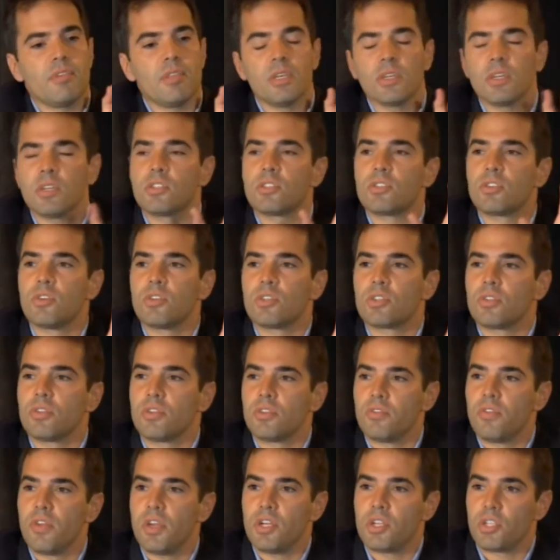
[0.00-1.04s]
look at surgical
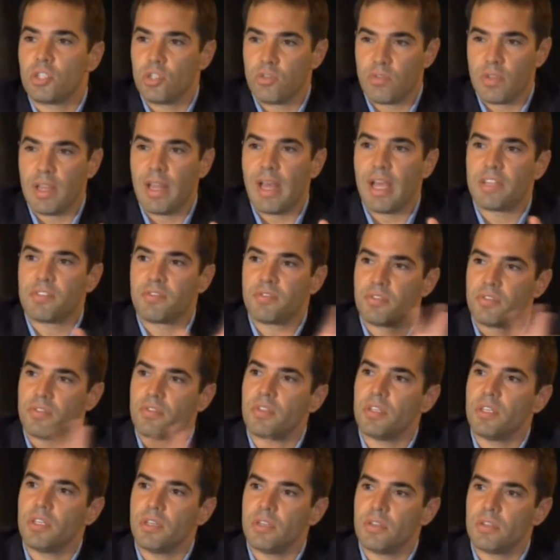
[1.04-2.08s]
innovation over the last
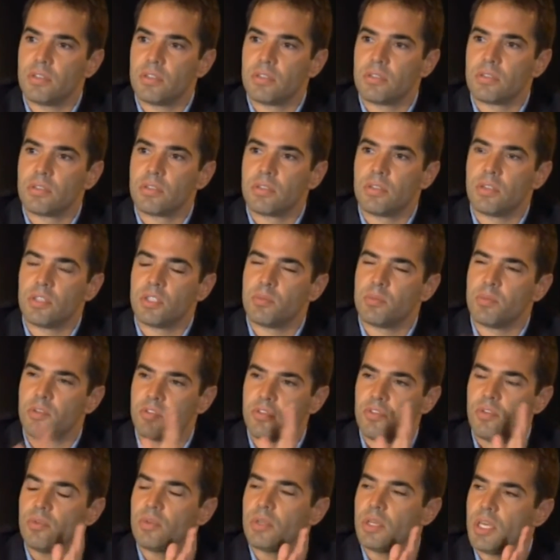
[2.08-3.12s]
50 years, there's been a
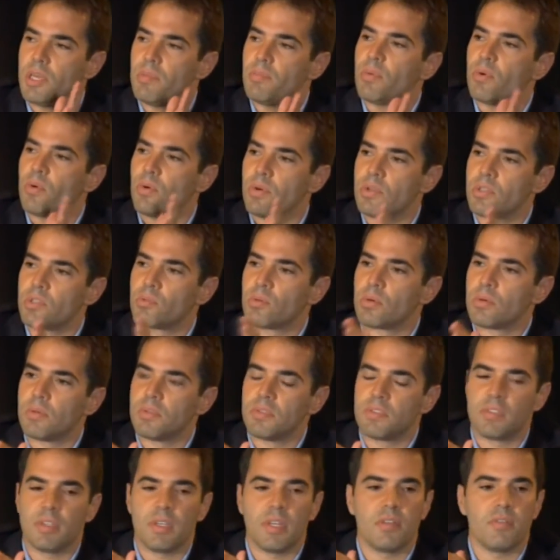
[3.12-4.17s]
few key points where
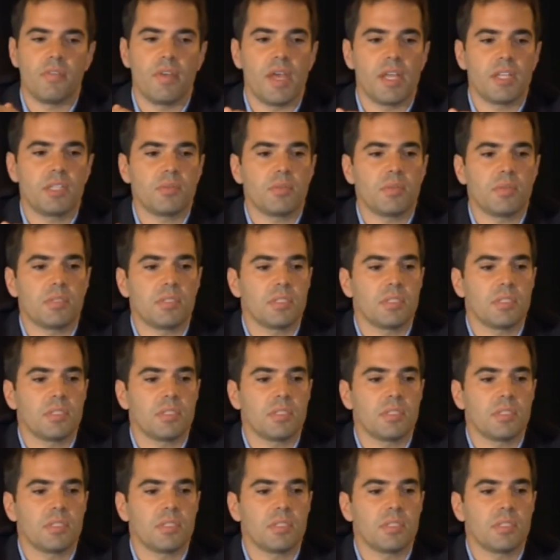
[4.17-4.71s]
we've seen advancements.